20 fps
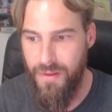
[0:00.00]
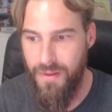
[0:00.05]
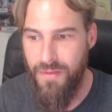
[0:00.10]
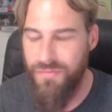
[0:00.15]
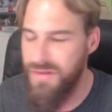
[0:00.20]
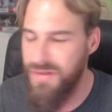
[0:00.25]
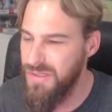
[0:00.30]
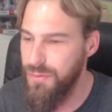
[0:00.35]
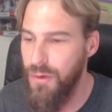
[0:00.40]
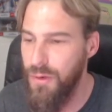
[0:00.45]

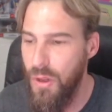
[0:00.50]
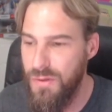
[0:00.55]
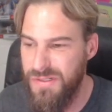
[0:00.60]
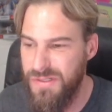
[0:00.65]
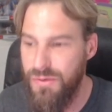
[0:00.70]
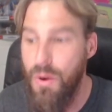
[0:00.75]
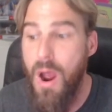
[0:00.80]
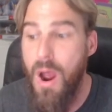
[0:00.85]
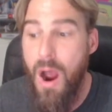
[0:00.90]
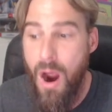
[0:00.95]
This would
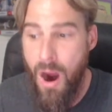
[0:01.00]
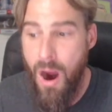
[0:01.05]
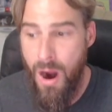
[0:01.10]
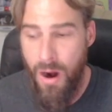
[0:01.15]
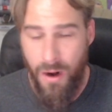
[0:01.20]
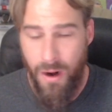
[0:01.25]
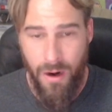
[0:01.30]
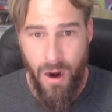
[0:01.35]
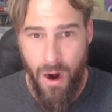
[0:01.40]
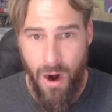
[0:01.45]
also
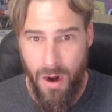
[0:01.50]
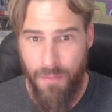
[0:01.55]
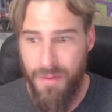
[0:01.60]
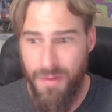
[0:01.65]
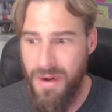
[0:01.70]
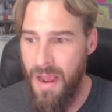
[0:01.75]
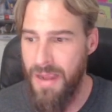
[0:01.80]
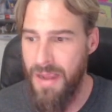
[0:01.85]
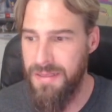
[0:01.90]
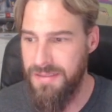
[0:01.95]

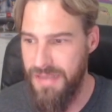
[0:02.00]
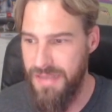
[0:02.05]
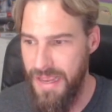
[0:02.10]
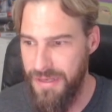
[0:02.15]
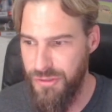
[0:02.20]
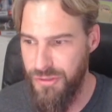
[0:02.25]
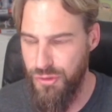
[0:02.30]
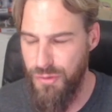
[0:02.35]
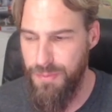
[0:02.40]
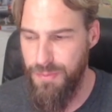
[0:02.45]
harmonize
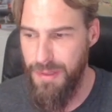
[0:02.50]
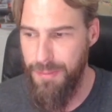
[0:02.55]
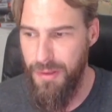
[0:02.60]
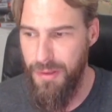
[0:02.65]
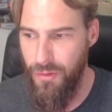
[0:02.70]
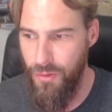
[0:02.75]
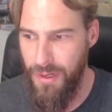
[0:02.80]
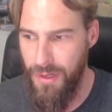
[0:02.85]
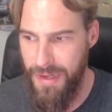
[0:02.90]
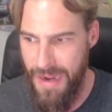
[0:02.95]

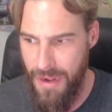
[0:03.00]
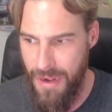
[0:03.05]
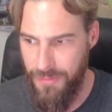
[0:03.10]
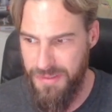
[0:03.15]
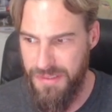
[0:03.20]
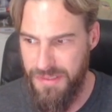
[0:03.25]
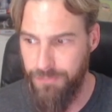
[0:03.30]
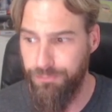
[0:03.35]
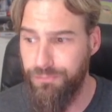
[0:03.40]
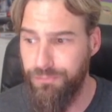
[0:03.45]
extra-biblical
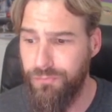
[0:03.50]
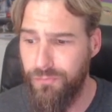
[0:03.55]
accounts